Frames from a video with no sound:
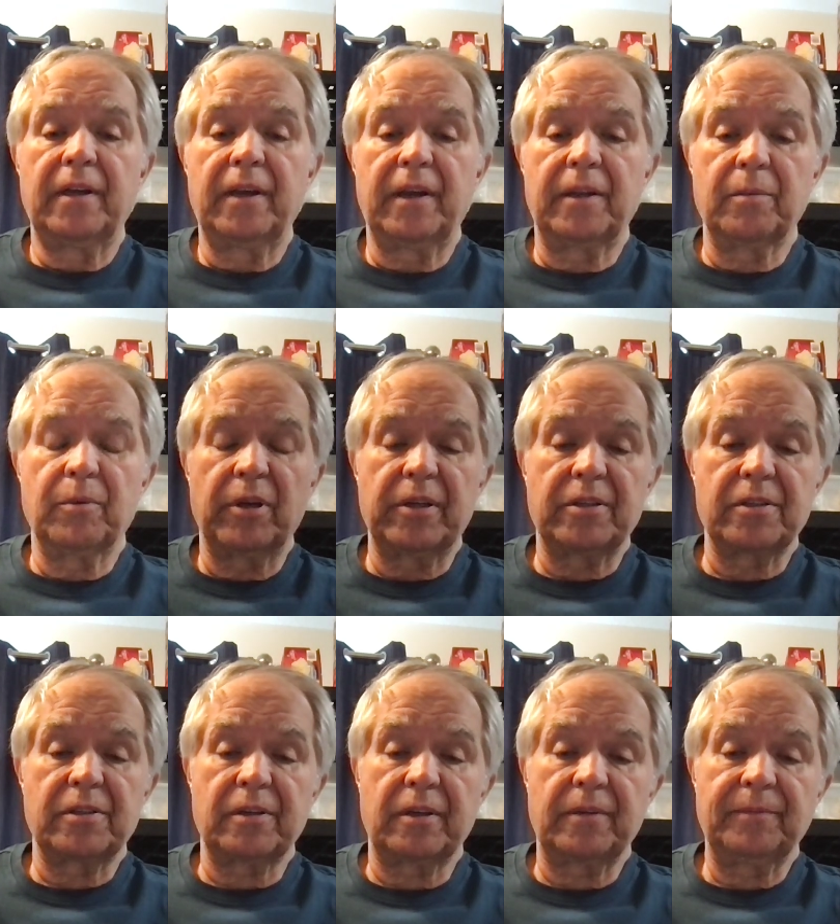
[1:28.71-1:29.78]
and the
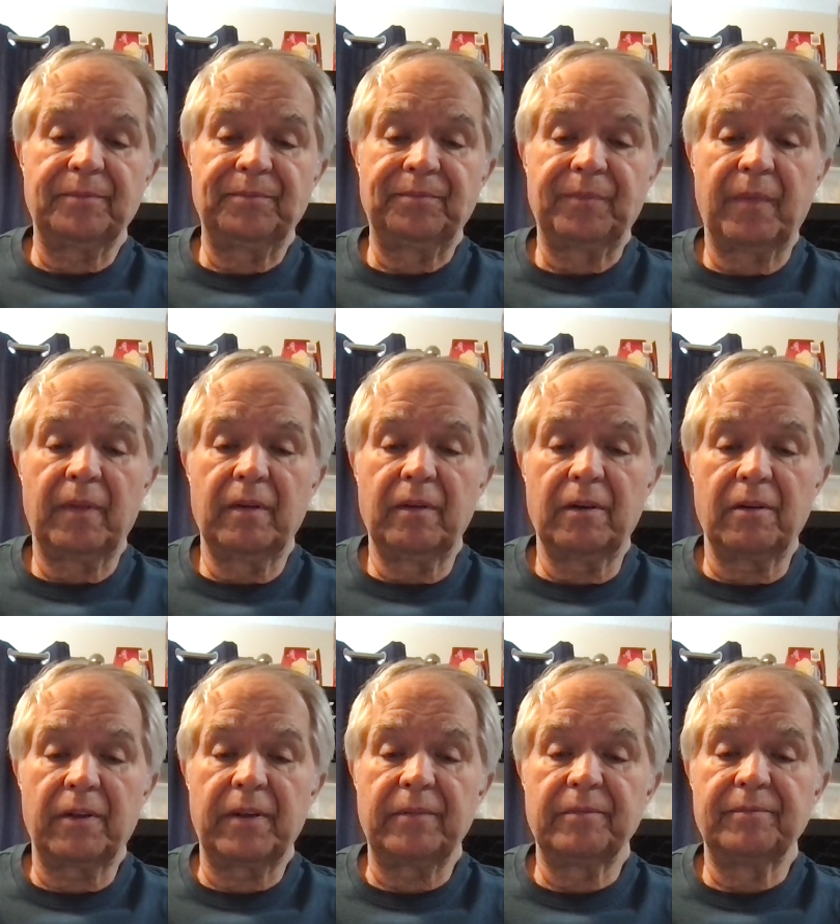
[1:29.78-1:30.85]
braces on. All
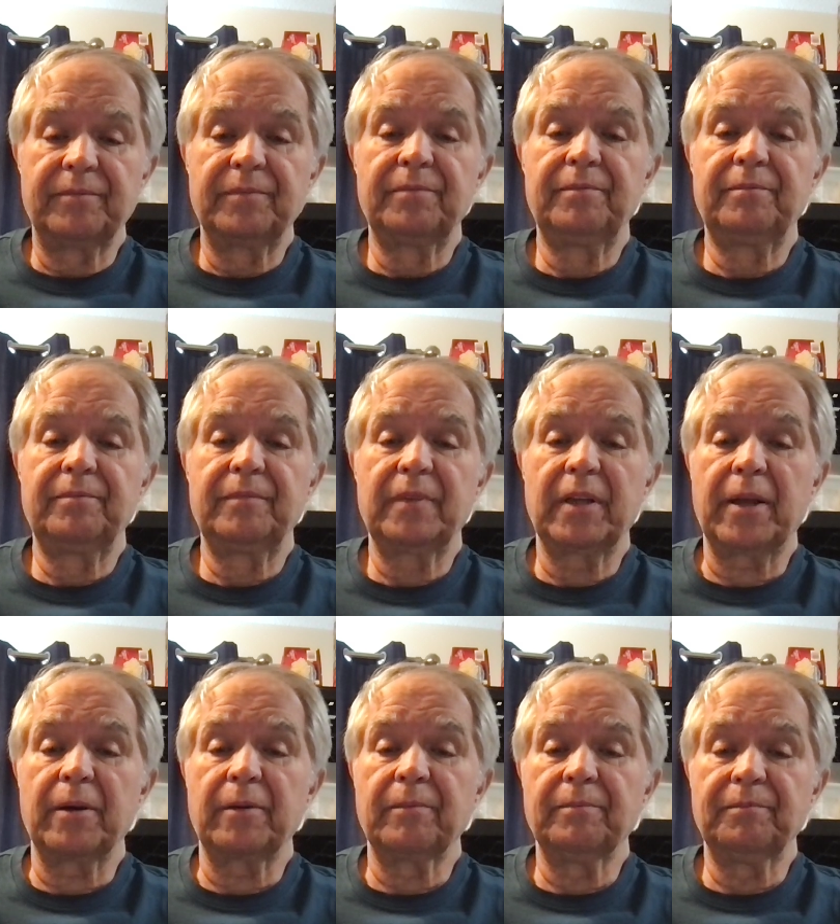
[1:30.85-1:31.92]
right,
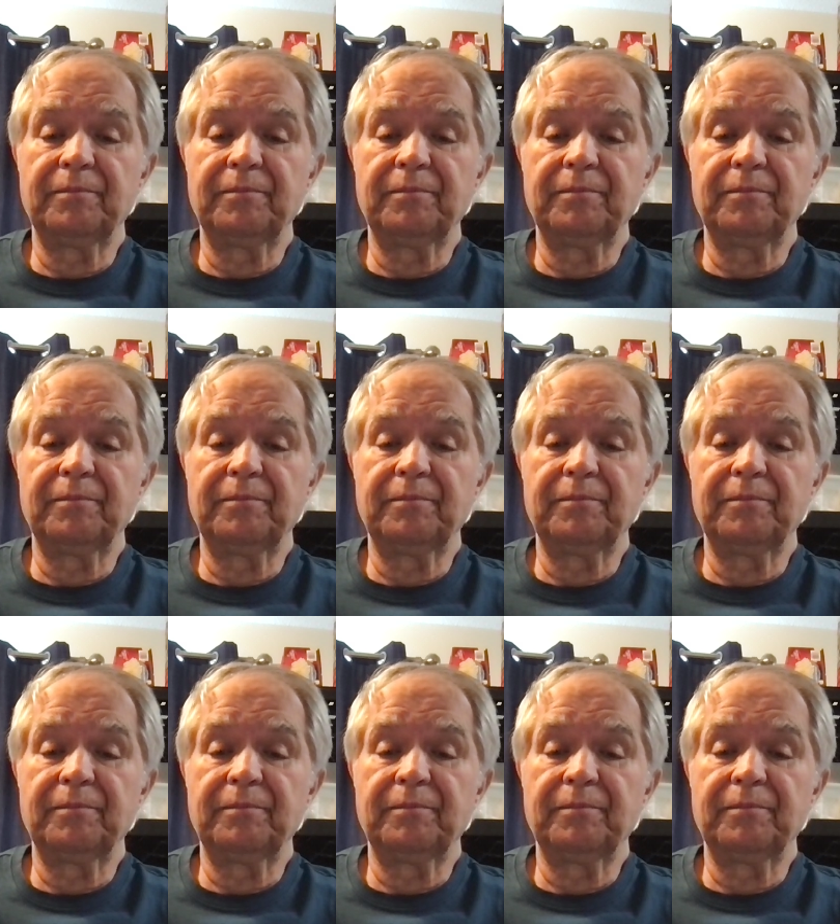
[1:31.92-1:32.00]
later.